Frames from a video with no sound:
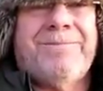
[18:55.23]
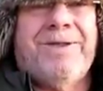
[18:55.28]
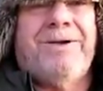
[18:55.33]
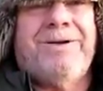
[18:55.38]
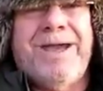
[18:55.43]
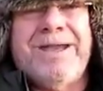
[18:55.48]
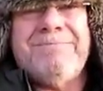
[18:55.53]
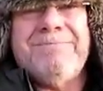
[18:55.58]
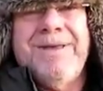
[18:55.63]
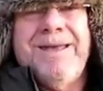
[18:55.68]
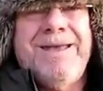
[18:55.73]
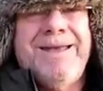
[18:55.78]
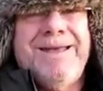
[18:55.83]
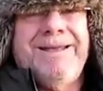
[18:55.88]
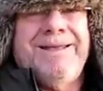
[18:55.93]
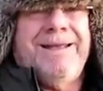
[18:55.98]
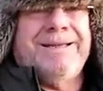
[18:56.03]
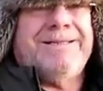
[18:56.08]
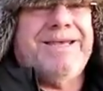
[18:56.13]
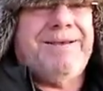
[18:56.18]
Okay,
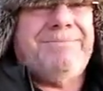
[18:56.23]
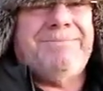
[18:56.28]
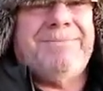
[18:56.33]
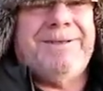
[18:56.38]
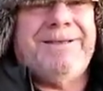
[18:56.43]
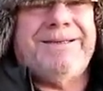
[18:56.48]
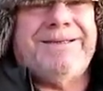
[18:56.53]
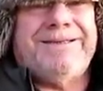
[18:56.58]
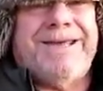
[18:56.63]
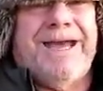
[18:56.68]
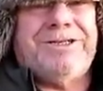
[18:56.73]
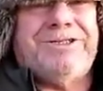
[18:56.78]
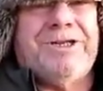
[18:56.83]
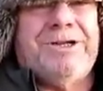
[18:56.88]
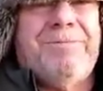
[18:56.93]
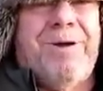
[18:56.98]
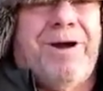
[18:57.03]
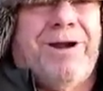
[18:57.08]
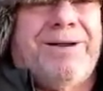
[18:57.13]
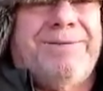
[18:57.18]
that's it. Catch you
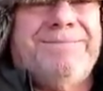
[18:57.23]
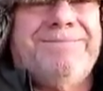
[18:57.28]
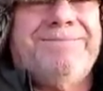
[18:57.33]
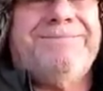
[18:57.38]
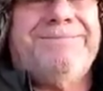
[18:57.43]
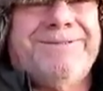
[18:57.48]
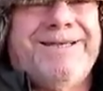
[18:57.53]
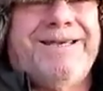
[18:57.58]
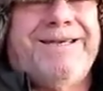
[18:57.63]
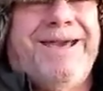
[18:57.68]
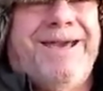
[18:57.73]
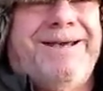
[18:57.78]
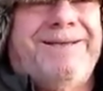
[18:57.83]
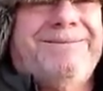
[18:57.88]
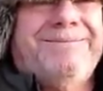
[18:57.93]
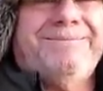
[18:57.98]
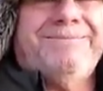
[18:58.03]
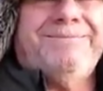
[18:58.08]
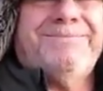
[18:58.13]
tomorrow. Take care.